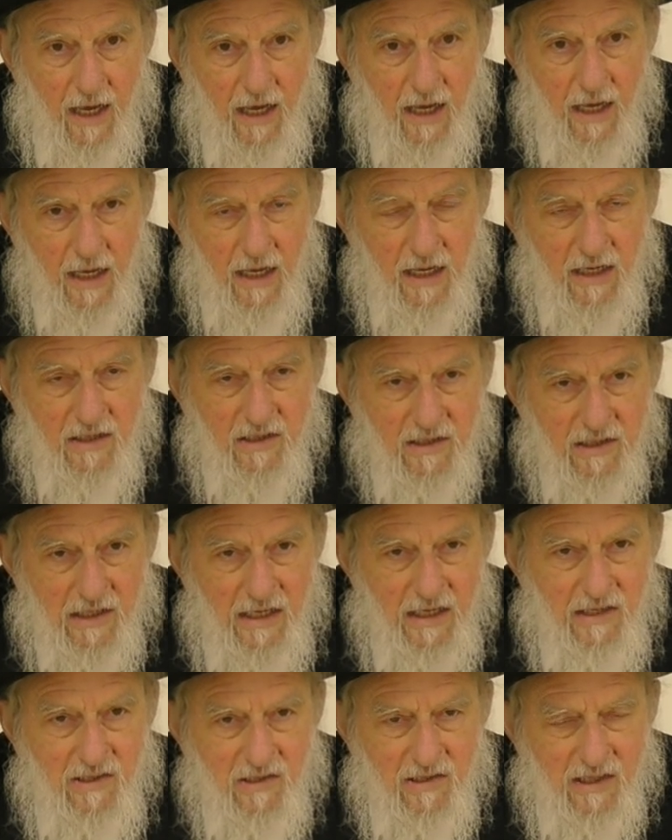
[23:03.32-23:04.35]
he
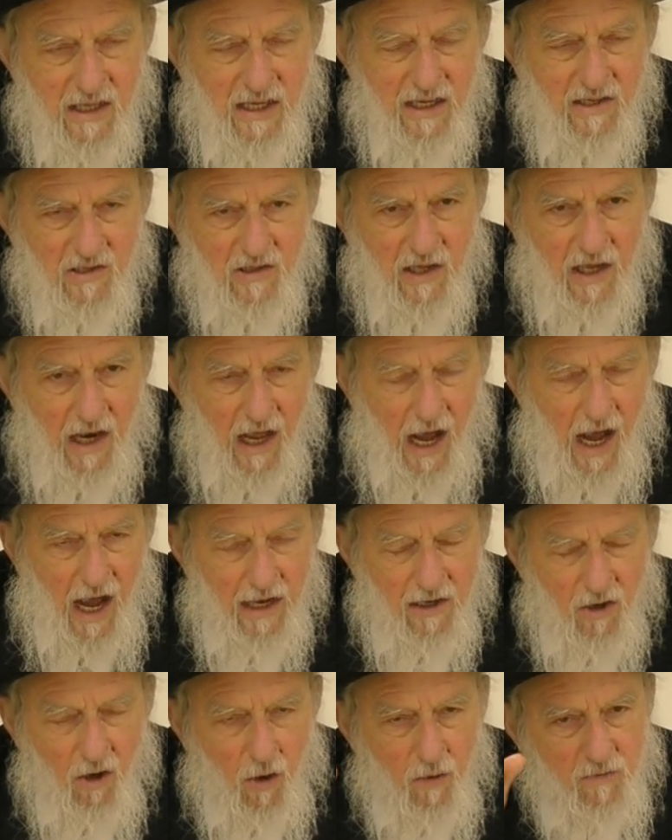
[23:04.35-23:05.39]
sees things that
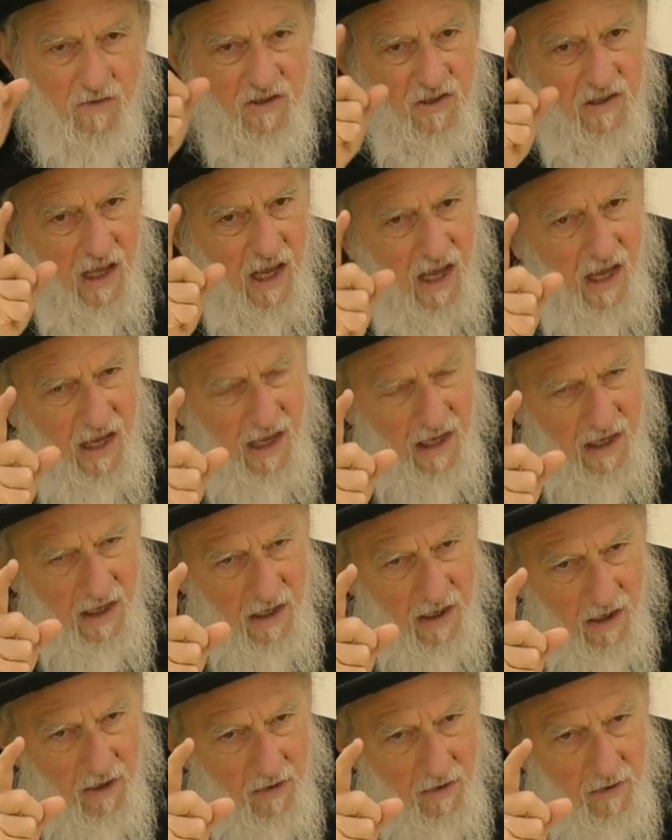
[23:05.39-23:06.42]
I don't see.